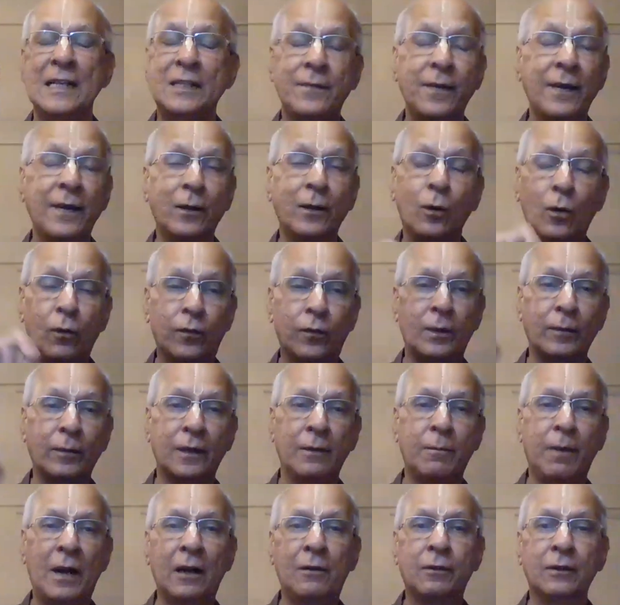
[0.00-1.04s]
As we know
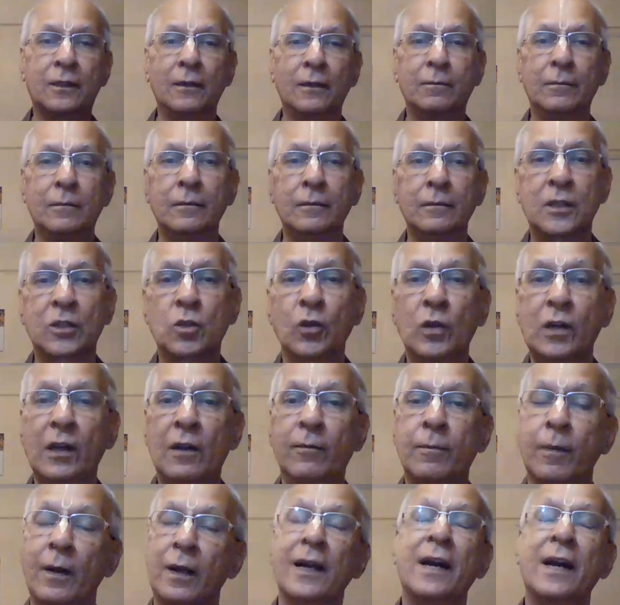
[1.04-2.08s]
from the Bhagavatam, the
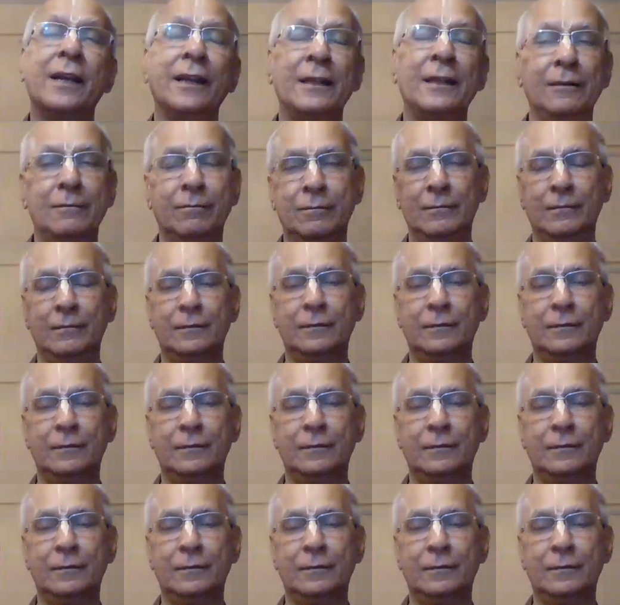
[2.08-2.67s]
story of Brigari.